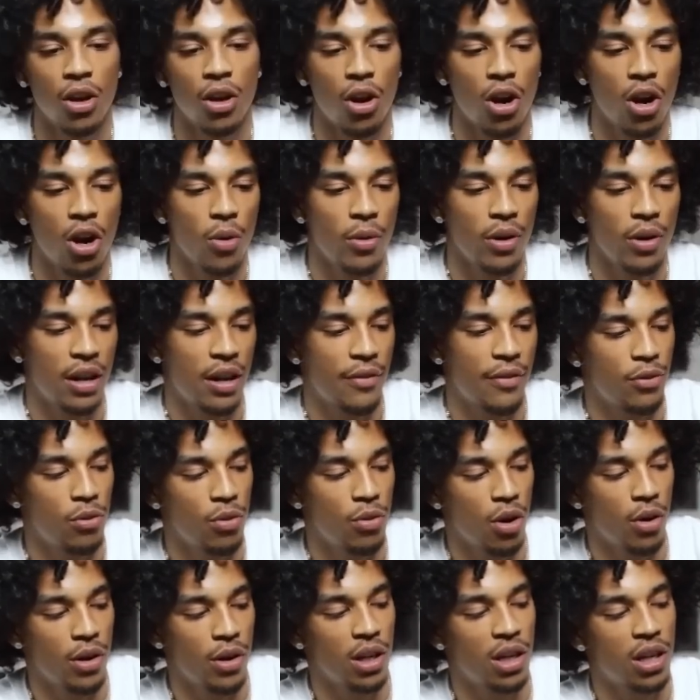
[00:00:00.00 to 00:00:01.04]
already if
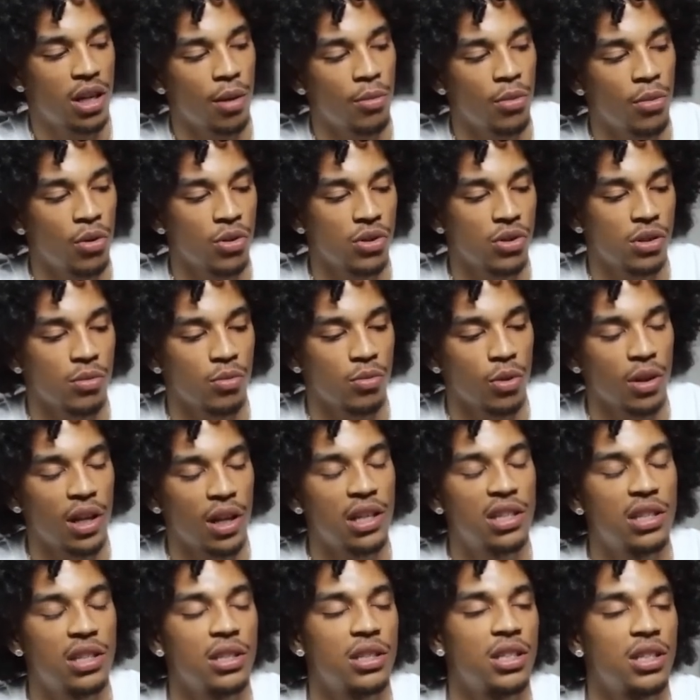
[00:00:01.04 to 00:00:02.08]
you already coming on some
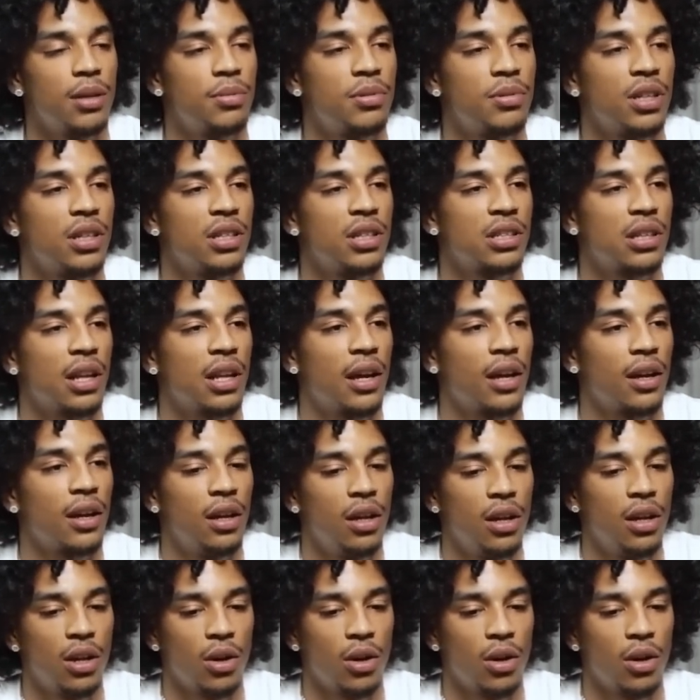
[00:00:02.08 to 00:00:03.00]
relationship shit, it's like